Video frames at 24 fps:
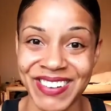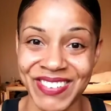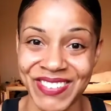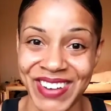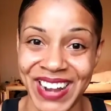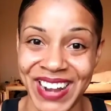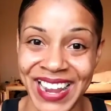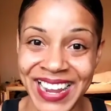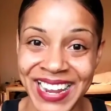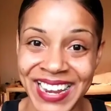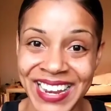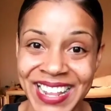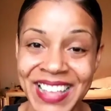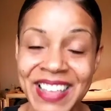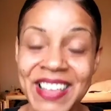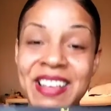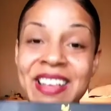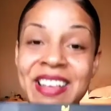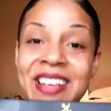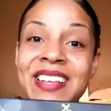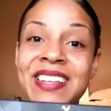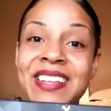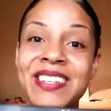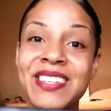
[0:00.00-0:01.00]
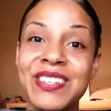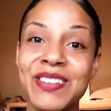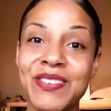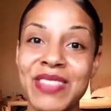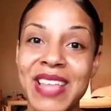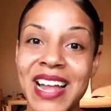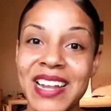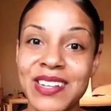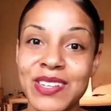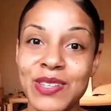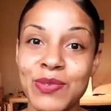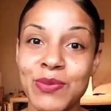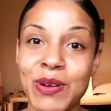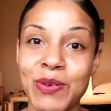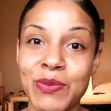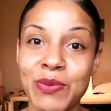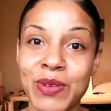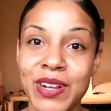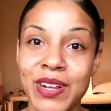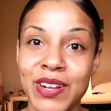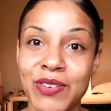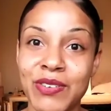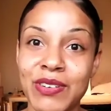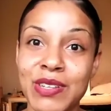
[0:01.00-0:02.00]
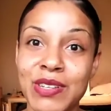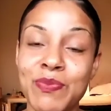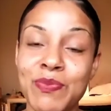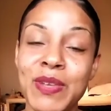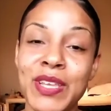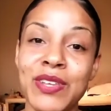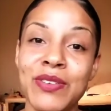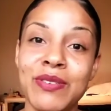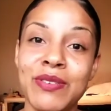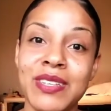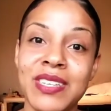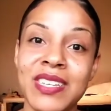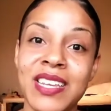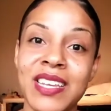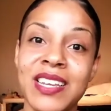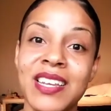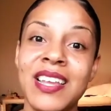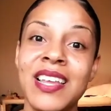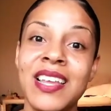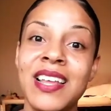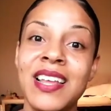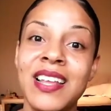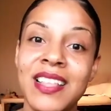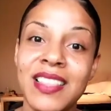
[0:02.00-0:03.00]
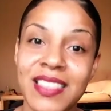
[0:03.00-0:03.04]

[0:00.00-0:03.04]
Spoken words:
right? So that is what we are going to be using